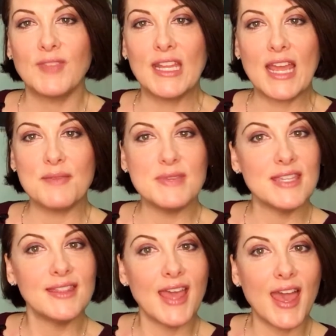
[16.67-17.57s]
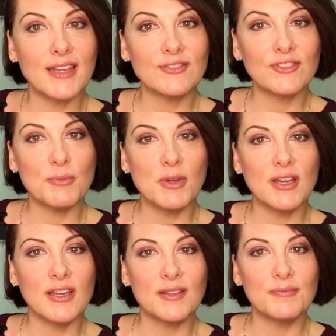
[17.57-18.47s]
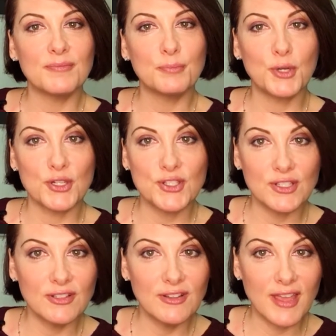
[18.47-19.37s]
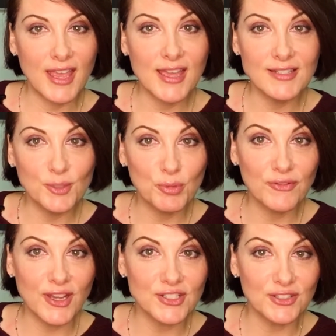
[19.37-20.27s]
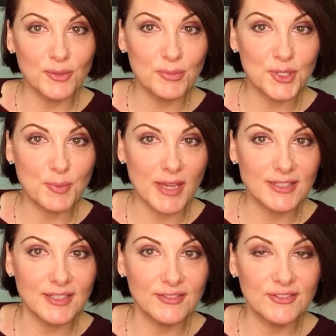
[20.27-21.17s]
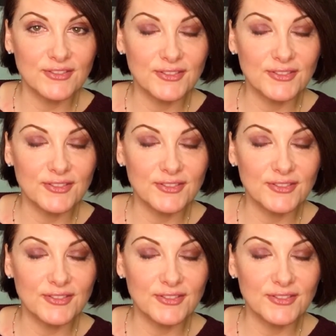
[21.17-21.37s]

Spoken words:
And I mean that from a personal and a professional perspective.